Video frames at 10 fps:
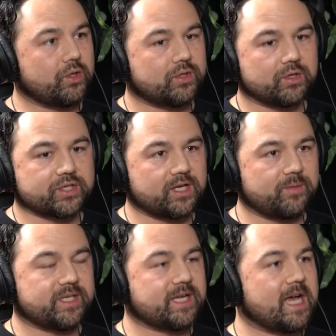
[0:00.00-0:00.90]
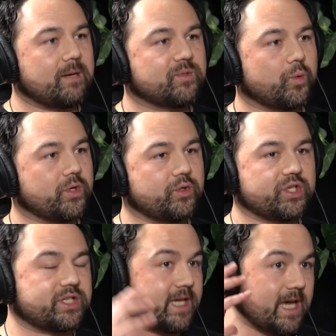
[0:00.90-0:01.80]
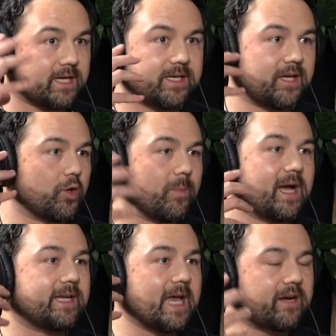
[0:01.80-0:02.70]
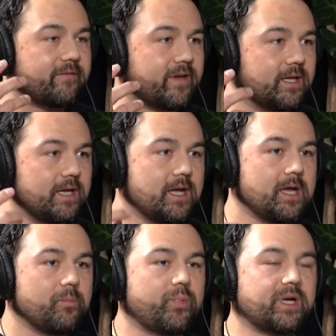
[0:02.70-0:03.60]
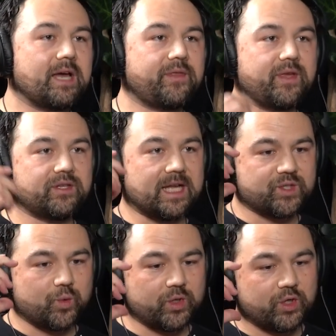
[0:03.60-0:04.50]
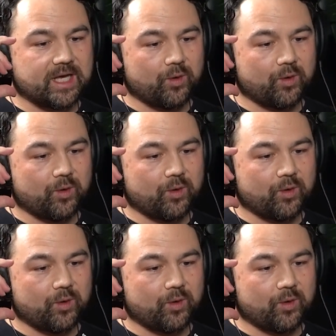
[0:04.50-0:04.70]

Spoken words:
There's going to be times where you just can't get your mind out of it. But I think that's when you got